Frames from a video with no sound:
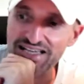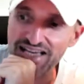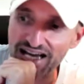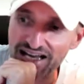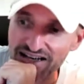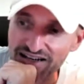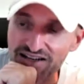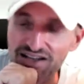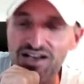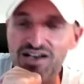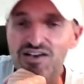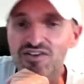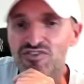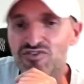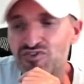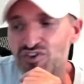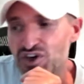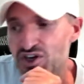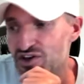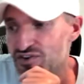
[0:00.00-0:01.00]
get it.
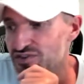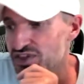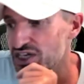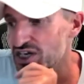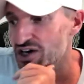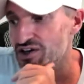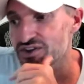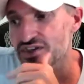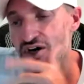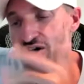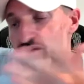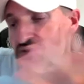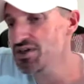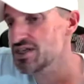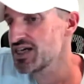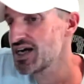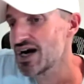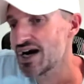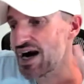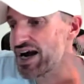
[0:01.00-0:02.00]
Fear of the unknown,
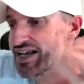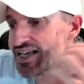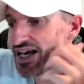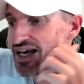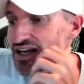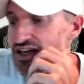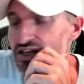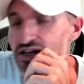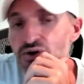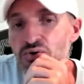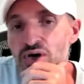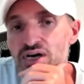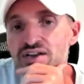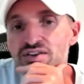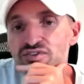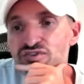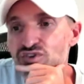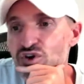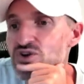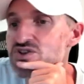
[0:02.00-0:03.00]
yeah, I get it. You know
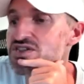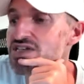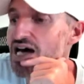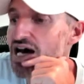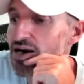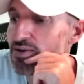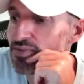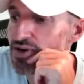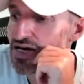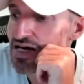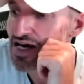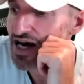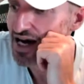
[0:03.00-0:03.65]
what? First time